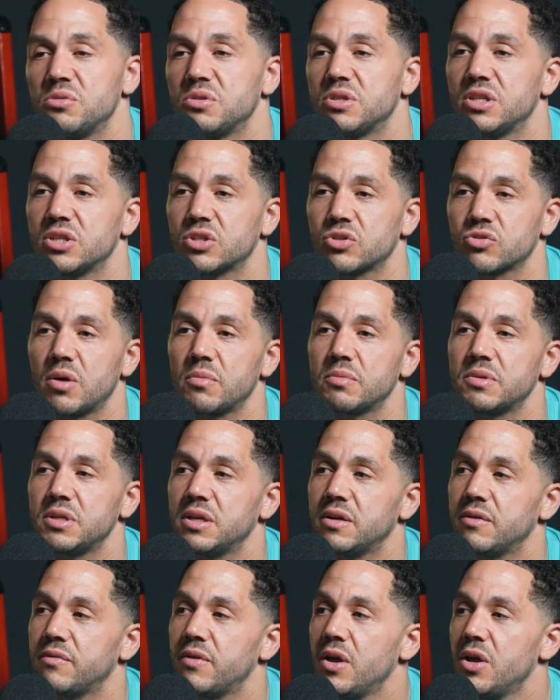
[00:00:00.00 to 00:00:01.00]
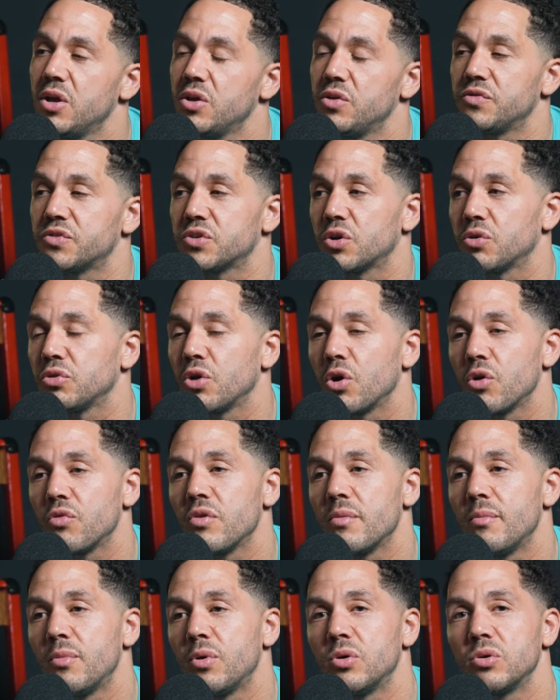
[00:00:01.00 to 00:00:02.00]
you're disruptive, you've showed no
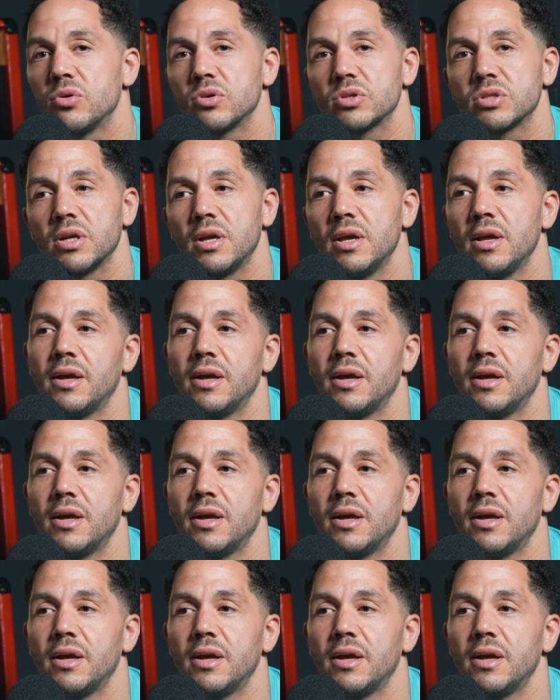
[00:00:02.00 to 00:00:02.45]
remorse.